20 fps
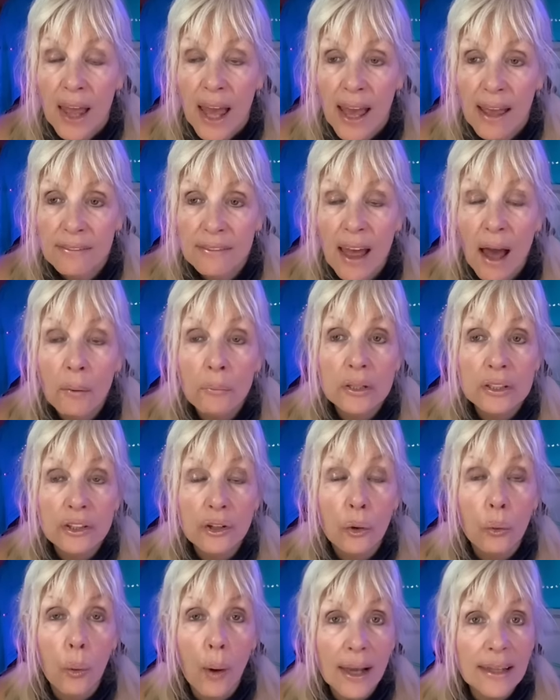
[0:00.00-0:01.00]
And that was
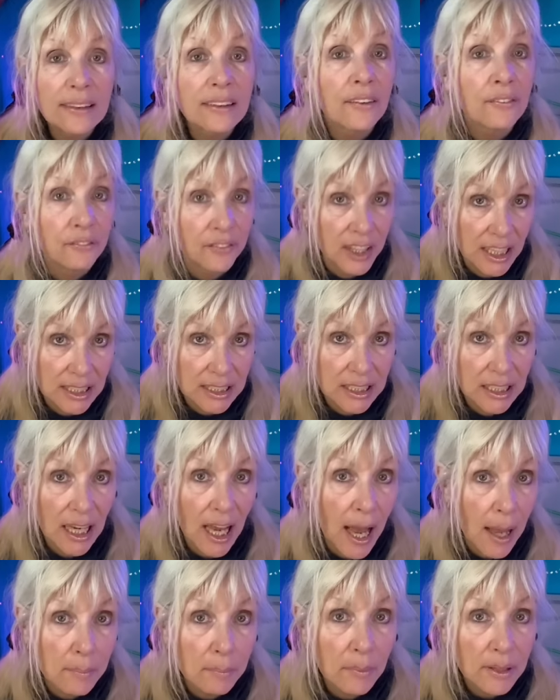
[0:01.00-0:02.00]
quite the feat,
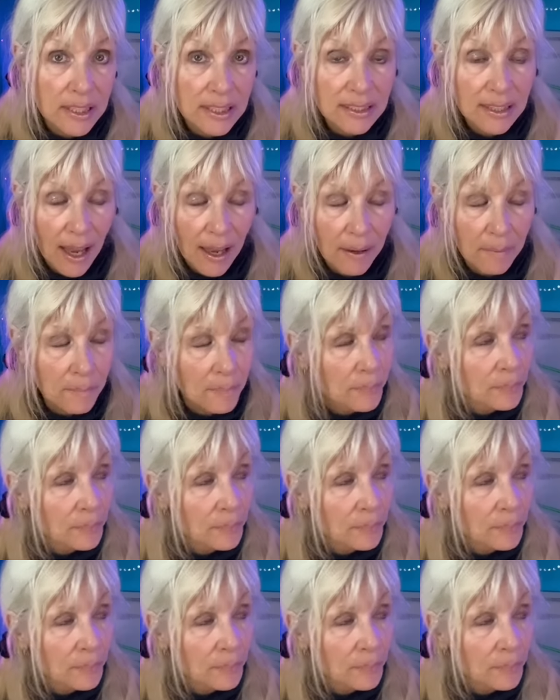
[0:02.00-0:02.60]
I must say,